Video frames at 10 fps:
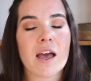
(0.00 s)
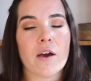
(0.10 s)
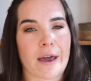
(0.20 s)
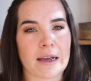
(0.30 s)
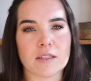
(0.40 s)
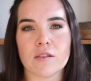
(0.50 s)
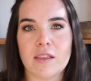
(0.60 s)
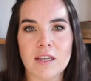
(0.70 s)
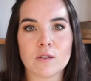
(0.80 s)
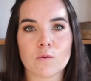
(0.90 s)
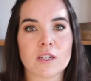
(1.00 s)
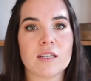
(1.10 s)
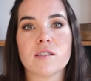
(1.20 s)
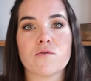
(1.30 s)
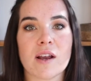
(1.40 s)
Okay, so this word
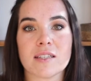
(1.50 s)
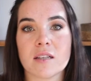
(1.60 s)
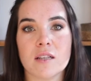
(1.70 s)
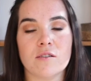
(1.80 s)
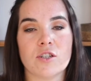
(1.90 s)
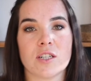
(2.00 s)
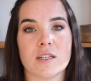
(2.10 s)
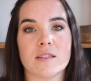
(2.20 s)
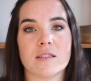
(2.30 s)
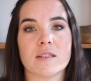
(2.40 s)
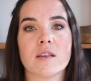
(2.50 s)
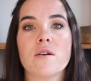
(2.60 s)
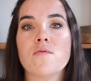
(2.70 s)
is resolutions,